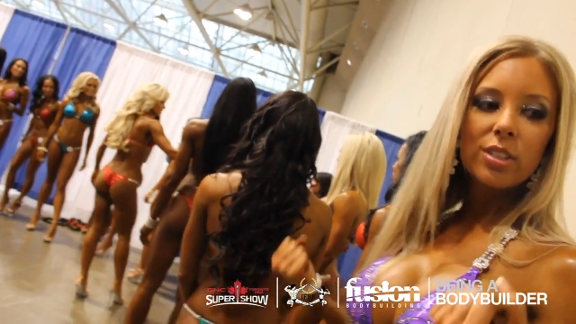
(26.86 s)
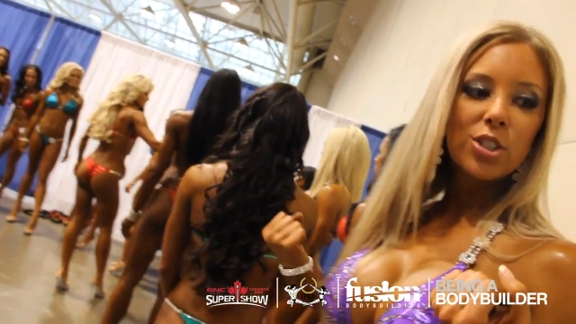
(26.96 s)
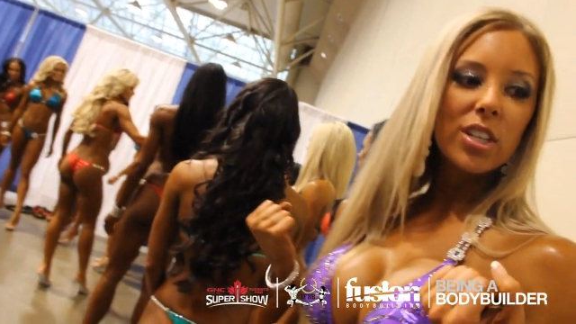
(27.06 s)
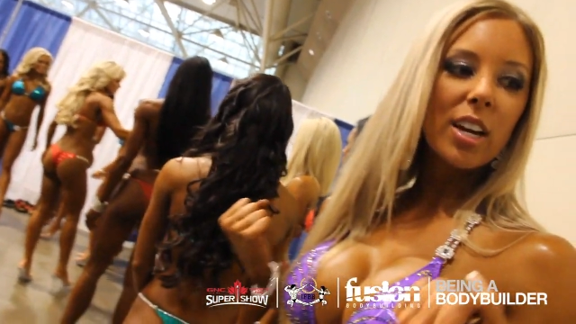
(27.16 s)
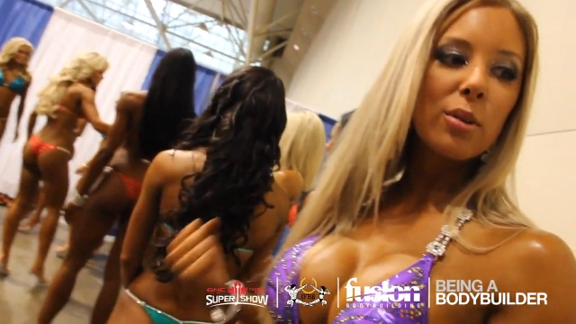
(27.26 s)

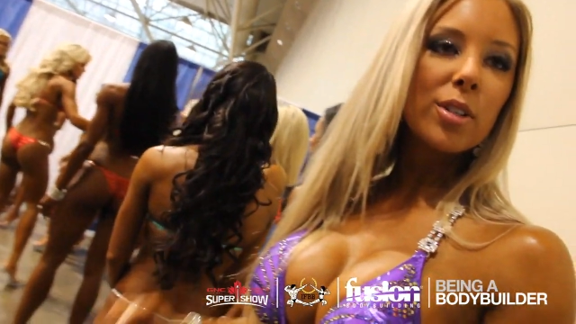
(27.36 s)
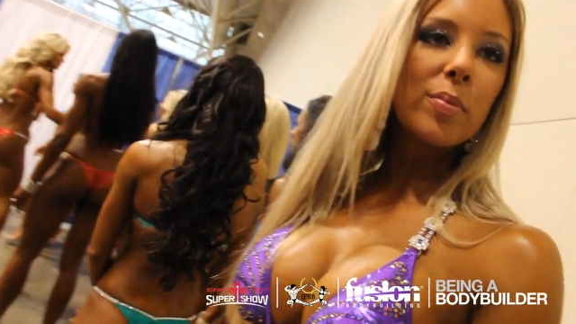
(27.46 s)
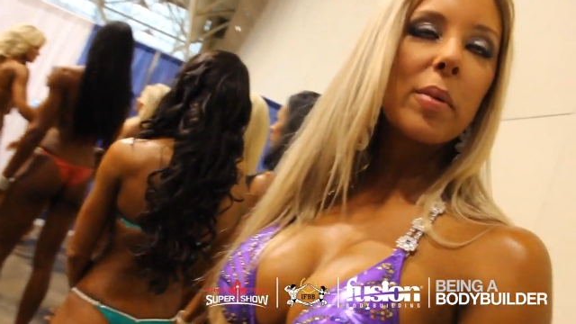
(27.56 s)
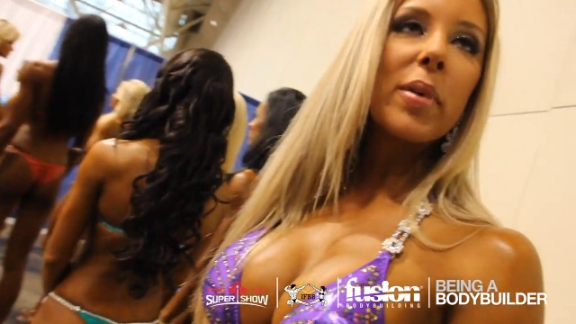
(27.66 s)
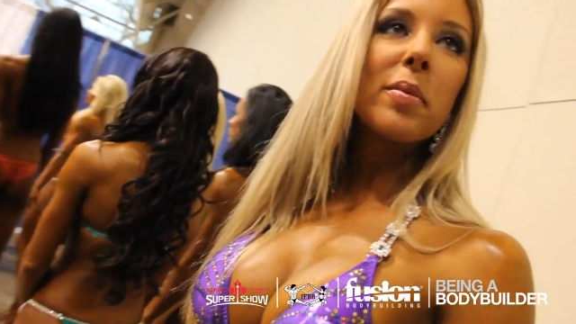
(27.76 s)
Usually I always
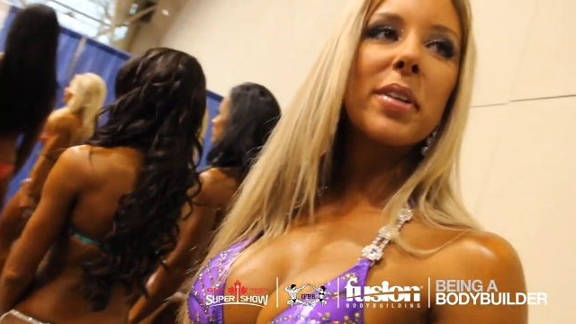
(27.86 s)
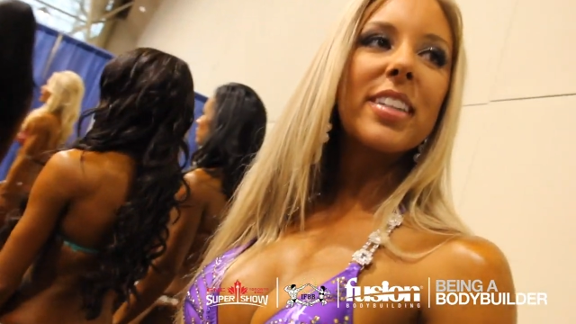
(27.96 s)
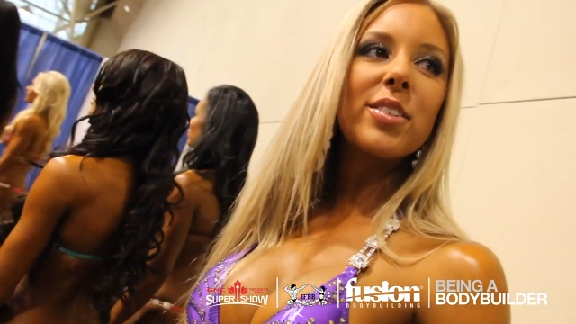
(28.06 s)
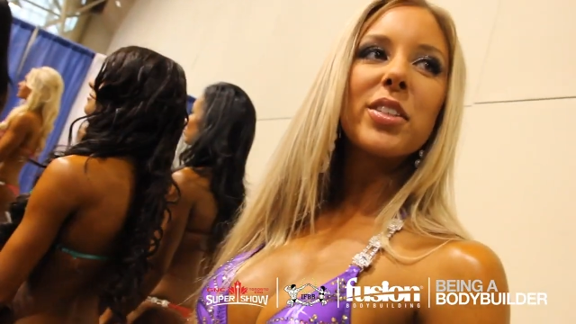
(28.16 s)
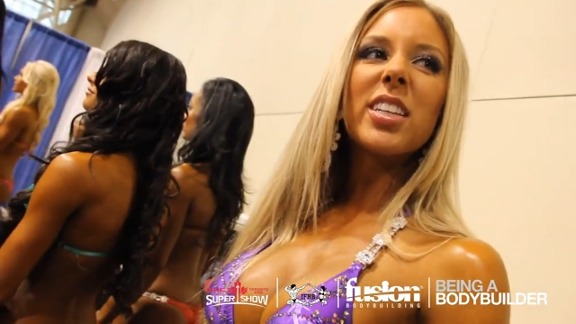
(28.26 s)
pump up, but I
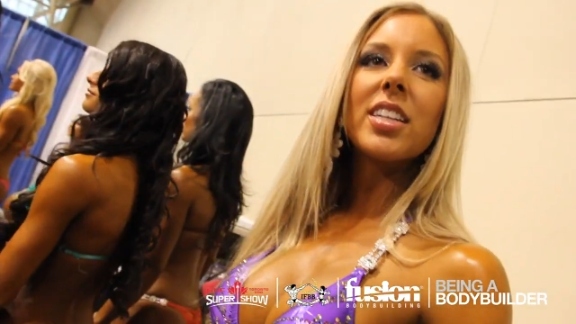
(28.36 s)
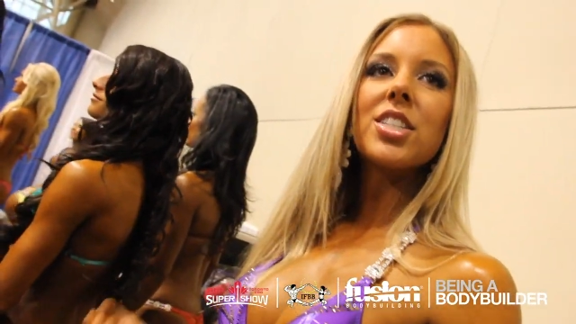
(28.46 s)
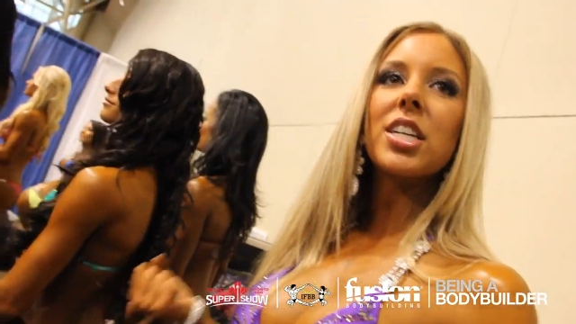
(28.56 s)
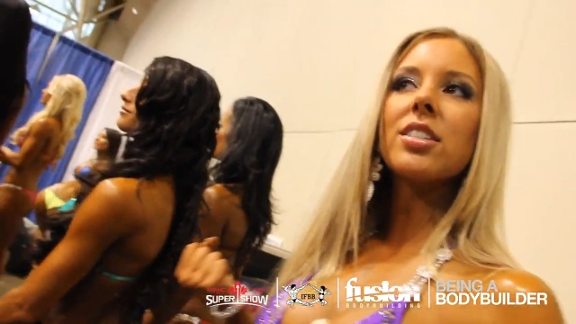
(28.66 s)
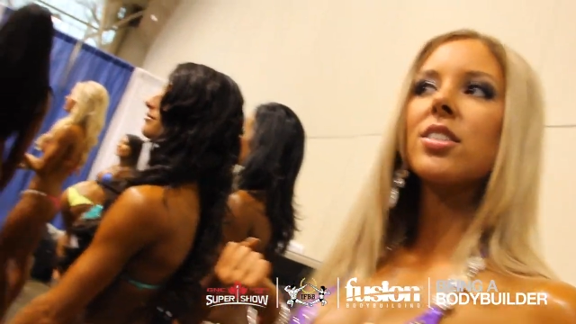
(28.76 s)
didn't really get
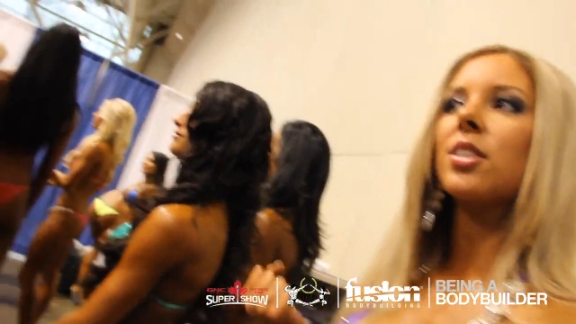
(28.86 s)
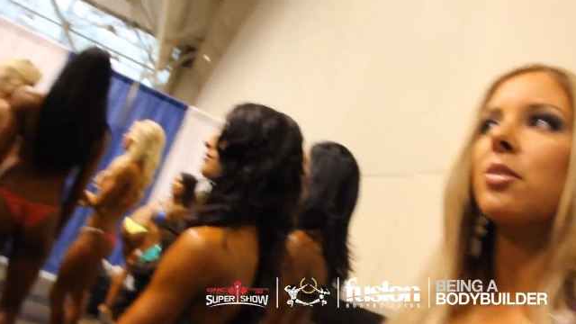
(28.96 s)
a chance